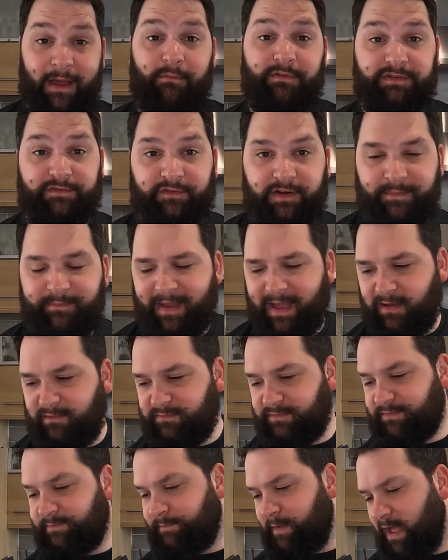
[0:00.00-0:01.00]
that was
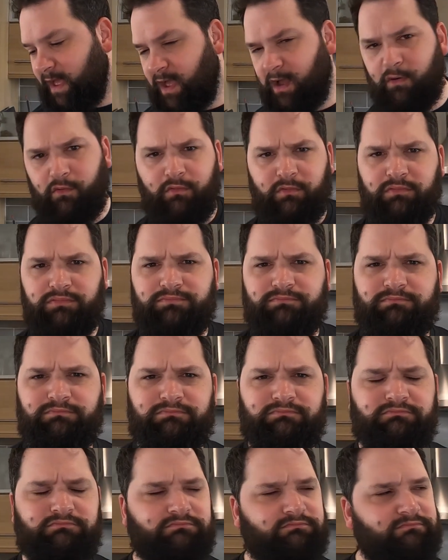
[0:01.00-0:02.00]
£3.
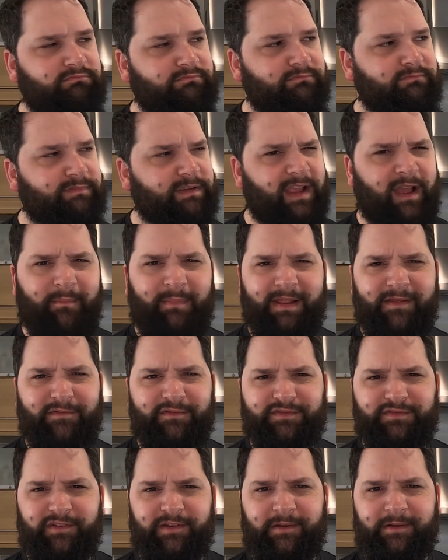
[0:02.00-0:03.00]
Yeah, I believe it
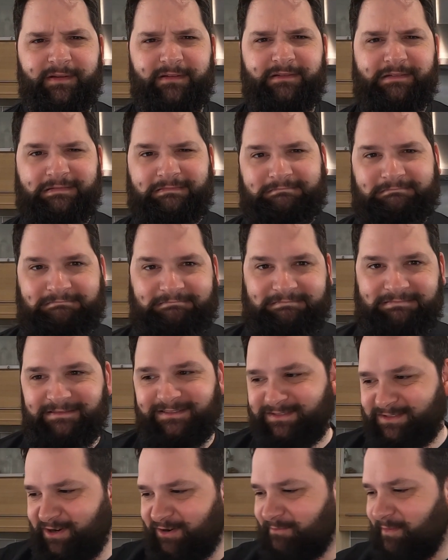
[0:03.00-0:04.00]
was £3. Good.
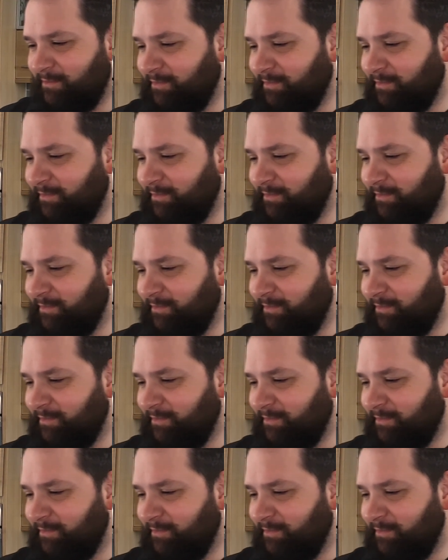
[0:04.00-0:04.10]
Can't